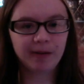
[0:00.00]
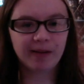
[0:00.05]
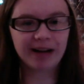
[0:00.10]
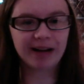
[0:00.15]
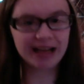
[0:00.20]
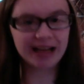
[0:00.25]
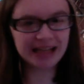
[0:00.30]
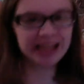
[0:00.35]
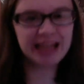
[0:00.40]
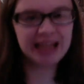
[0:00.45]

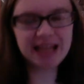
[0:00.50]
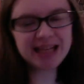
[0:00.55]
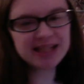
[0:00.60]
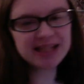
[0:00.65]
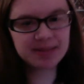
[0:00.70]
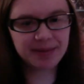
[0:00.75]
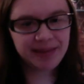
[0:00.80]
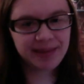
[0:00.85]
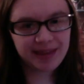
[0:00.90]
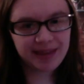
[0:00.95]
everyone!
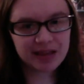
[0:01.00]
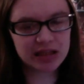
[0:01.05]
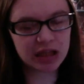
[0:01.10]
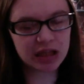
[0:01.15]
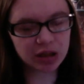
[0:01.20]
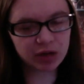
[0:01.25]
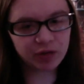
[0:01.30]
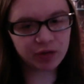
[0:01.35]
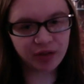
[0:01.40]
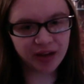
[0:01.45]
It's me, the
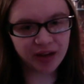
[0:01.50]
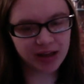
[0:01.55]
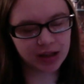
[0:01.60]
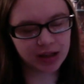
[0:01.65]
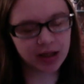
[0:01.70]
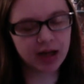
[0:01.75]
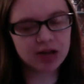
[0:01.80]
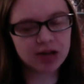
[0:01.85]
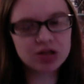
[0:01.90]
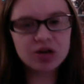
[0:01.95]
Otaku Fan Girl,
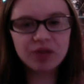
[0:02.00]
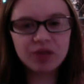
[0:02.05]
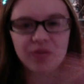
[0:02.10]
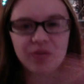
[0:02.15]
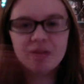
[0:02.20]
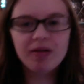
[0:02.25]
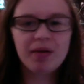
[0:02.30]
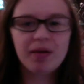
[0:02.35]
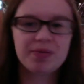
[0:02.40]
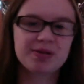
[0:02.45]
here to
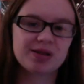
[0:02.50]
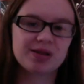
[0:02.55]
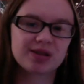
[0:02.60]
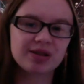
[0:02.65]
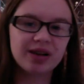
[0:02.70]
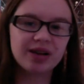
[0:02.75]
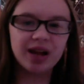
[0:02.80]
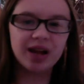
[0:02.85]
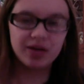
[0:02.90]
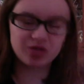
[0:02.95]
review episode
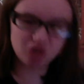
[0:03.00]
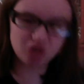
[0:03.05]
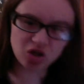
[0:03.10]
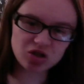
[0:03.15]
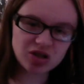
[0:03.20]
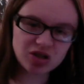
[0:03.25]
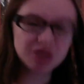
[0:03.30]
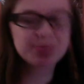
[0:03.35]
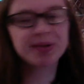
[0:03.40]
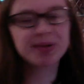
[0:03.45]
3 of
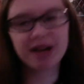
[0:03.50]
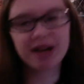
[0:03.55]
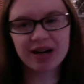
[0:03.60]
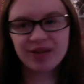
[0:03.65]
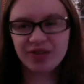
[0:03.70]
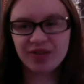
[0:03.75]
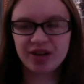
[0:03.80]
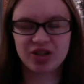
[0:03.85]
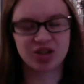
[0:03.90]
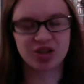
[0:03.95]
JoJo's Bizarre
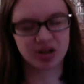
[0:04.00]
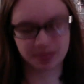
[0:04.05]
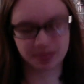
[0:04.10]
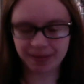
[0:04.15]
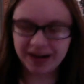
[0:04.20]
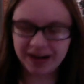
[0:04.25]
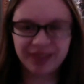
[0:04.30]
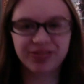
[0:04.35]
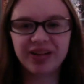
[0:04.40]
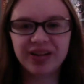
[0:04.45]
Adventure,
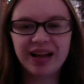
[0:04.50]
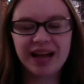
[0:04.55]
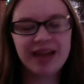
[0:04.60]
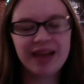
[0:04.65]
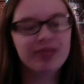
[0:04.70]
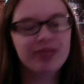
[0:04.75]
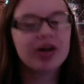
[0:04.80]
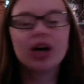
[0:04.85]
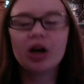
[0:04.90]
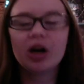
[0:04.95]
part
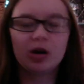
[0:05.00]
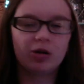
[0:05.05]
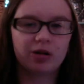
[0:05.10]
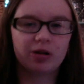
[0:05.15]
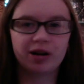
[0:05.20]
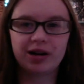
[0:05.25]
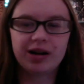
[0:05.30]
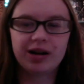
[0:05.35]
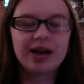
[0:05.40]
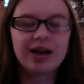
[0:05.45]
5,
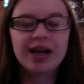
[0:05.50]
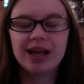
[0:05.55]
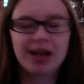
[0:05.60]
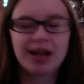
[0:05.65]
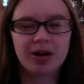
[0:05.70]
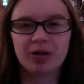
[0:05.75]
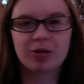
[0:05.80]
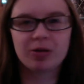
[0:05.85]
or, you know,